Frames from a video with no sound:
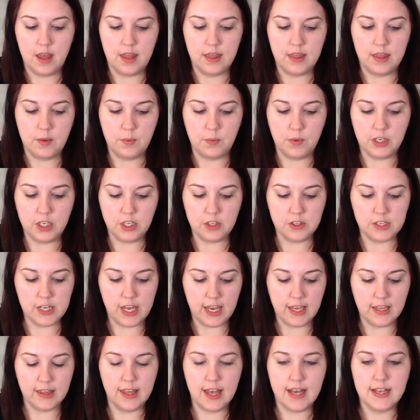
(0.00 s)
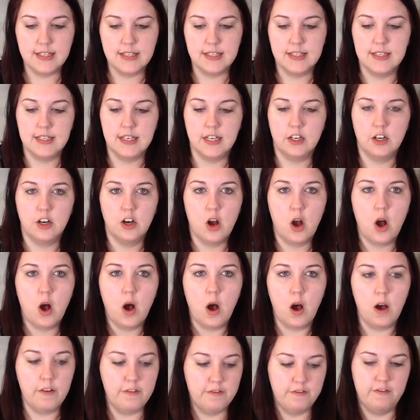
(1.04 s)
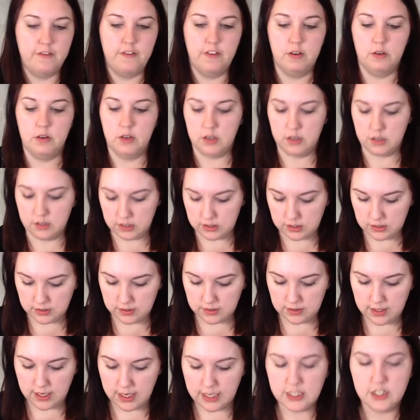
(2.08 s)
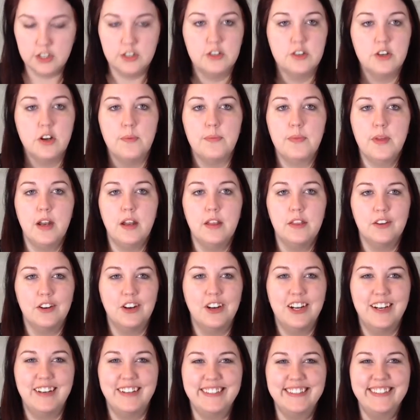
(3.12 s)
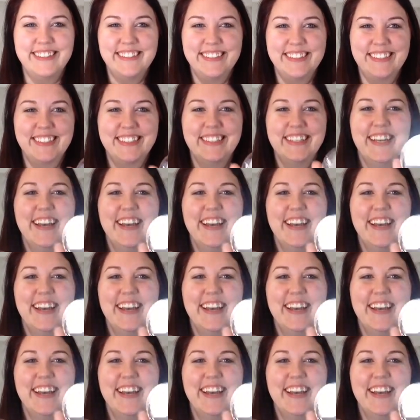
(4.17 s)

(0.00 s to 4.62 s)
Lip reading: Then when you take that sticker off, I just dropped that on the ground,